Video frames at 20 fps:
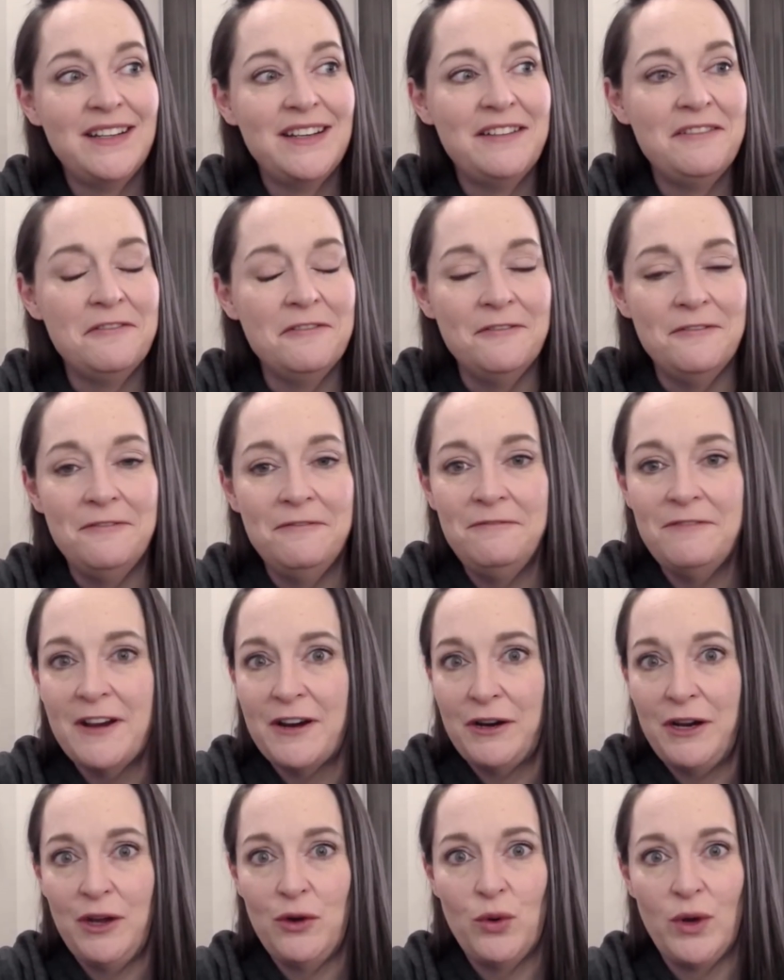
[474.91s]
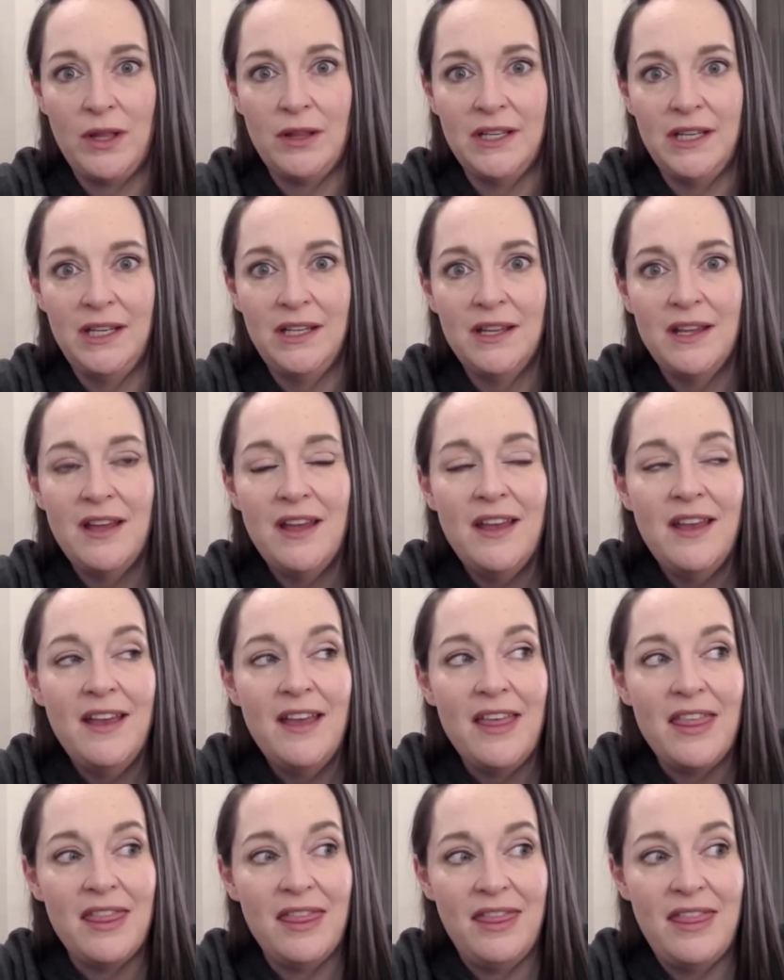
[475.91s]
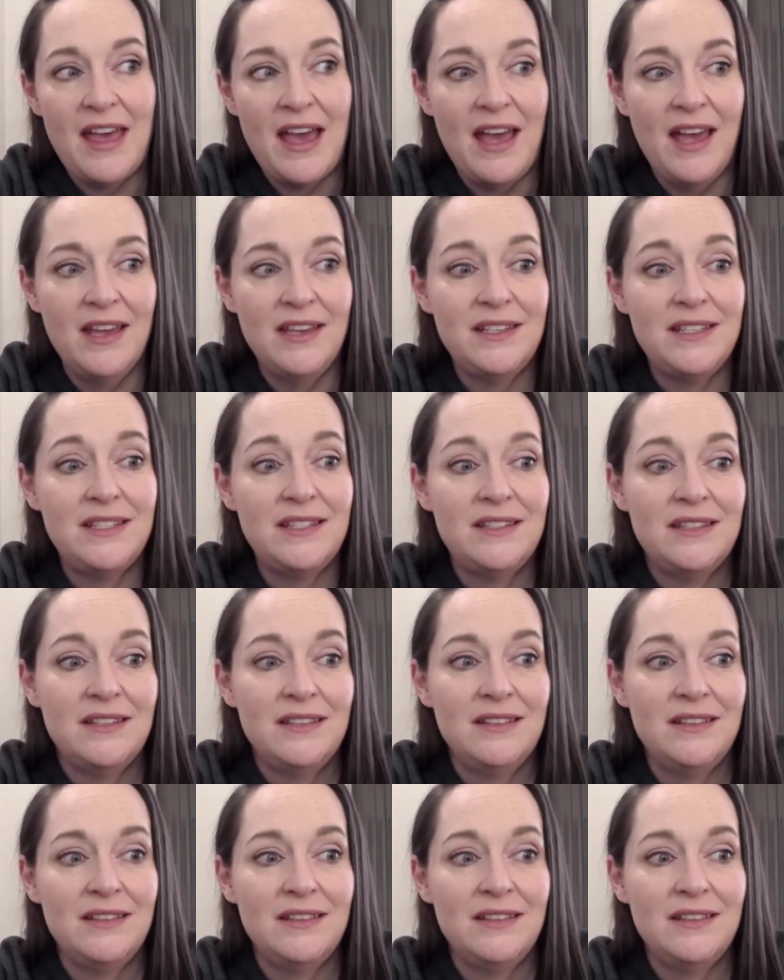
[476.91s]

very quickly that